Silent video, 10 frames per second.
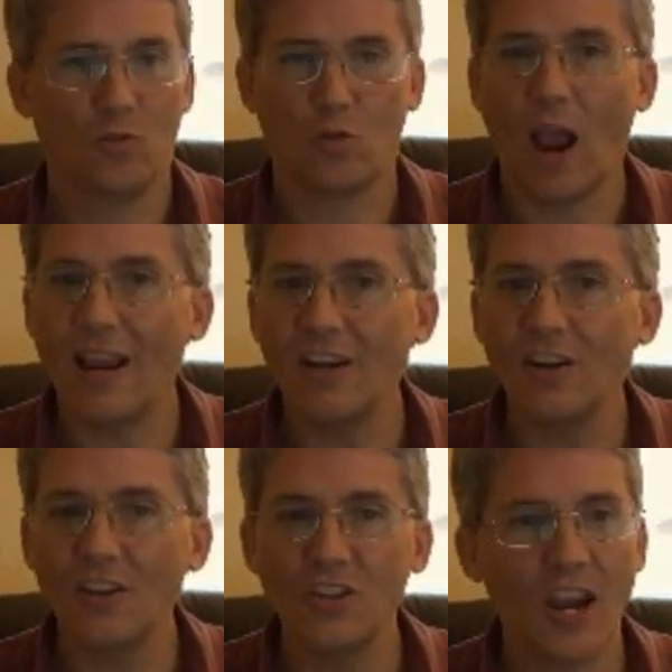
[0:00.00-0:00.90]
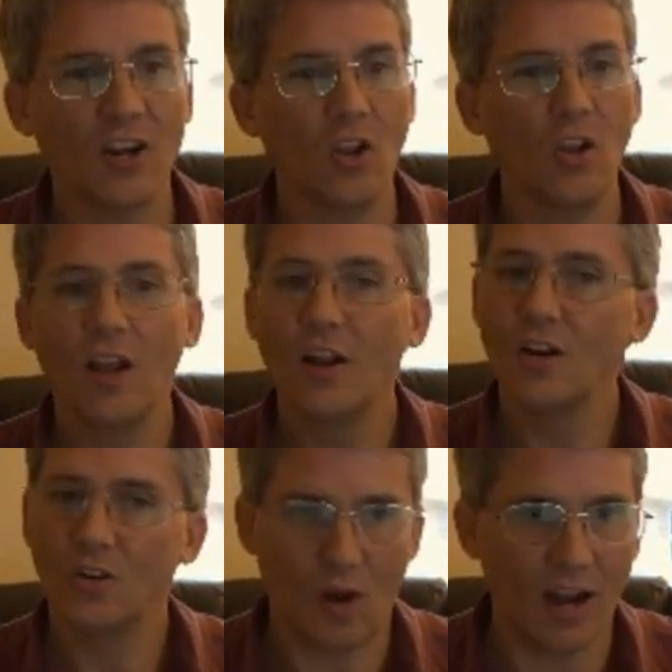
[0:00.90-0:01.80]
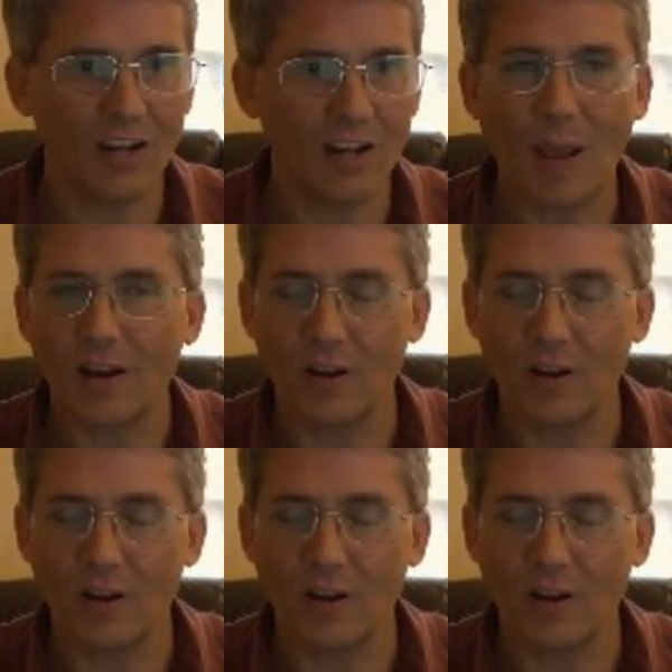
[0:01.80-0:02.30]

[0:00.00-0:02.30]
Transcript: try and get into the channel, try to get back,